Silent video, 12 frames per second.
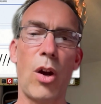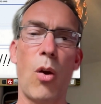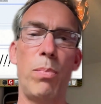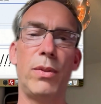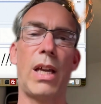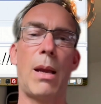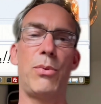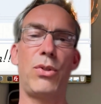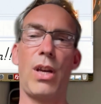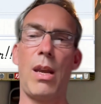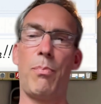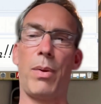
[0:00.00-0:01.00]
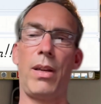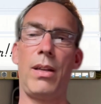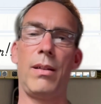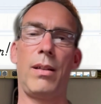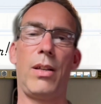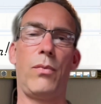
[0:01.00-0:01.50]
the OpenType
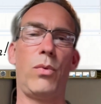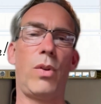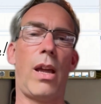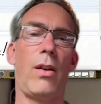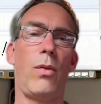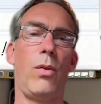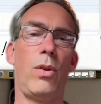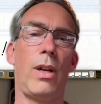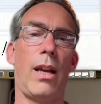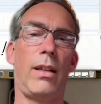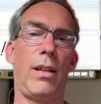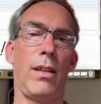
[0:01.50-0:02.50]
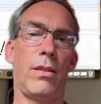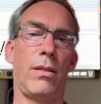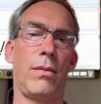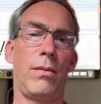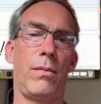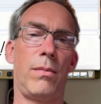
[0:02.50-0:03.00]
shaping, it would look like
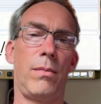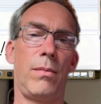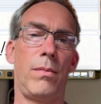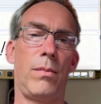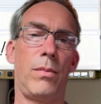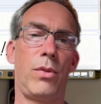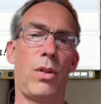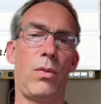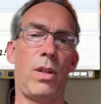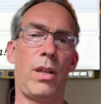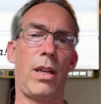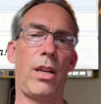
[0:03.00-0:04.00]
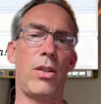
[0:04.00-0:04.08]
this. So there